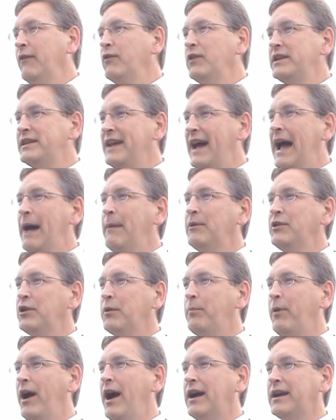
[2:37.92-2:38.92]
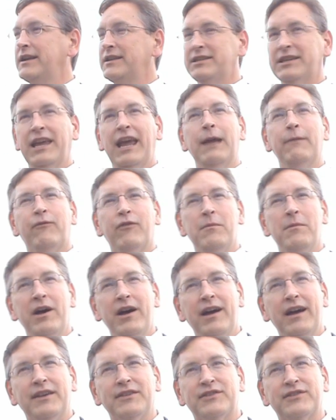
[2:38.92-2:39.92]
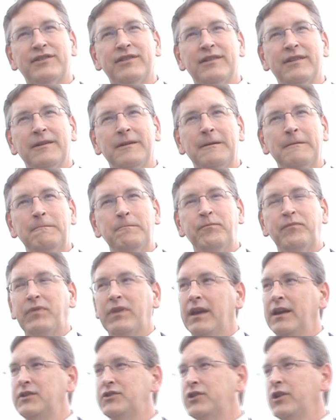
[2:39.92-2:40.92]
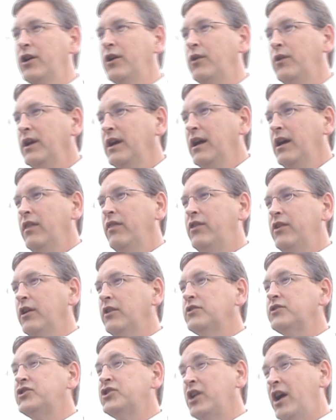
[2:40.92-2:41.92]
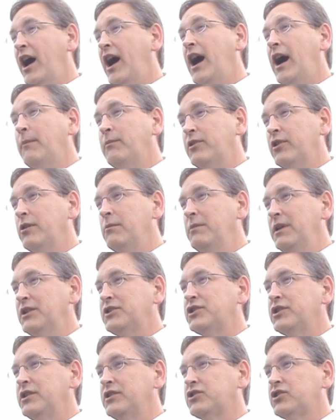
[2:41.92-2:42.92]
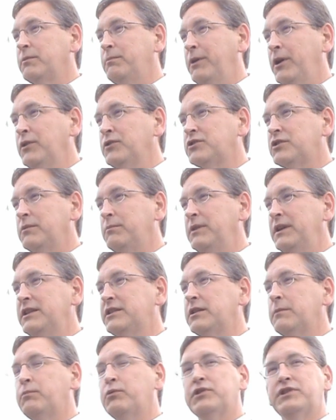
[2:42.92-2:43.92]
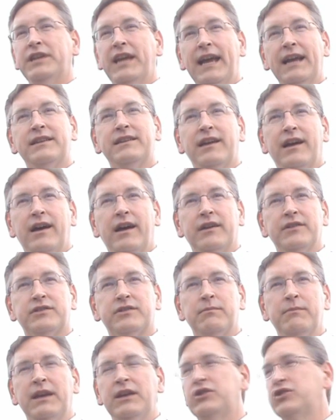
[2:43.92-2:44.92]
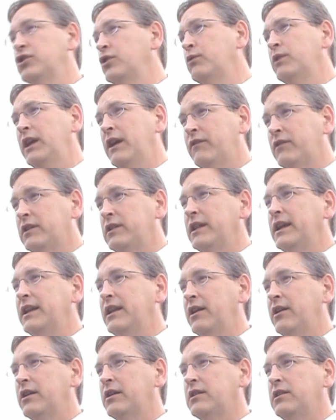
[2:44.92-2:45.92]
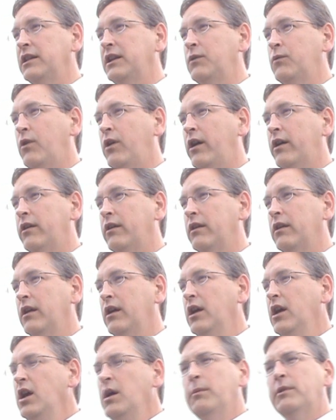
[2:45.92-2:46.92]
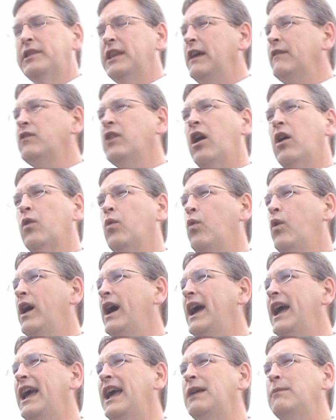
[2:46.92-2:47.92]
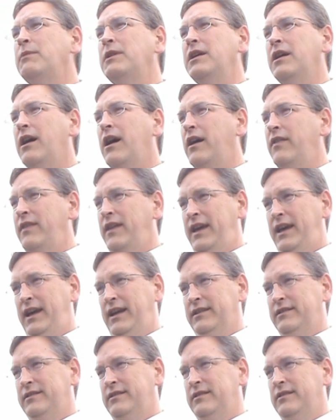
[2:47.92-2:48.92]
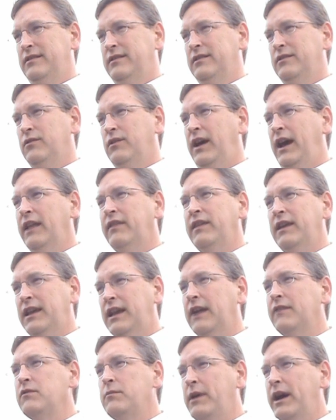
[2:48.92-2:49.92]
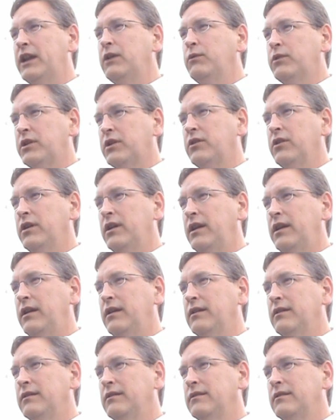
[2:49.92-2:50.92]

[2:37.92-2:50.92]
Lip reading: Every dime in their pockets came from us. And so their job, their mission is supposed to be to protect us, to make sure we have clean air and clean water. But they've gone way beyond that. I think everybody would agree.